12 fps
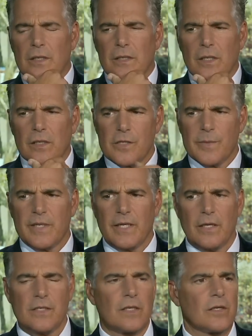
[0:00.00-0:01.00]
Elizabeth, tell
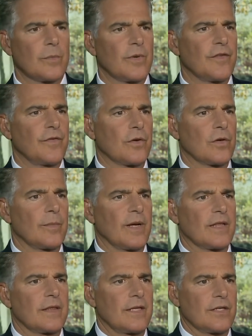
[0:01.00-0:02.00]
us a little bit, if you could, about
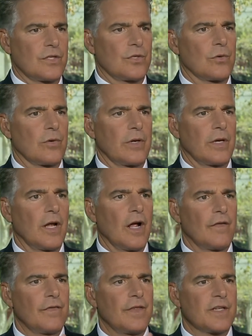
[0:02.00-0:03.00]
this story,
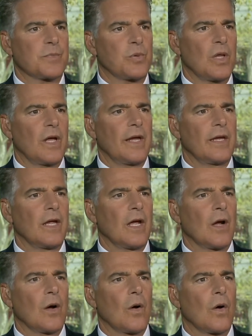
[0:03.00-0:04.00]
this play.
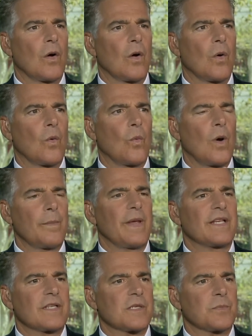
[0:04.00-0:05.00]
What
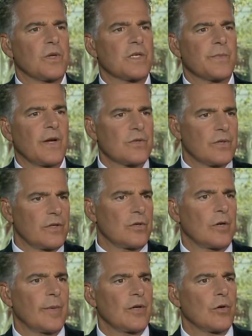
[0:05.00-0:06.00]
makes this play special, and then talk
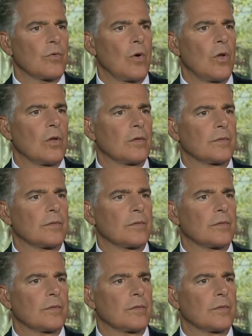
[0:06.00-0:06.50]
about your role.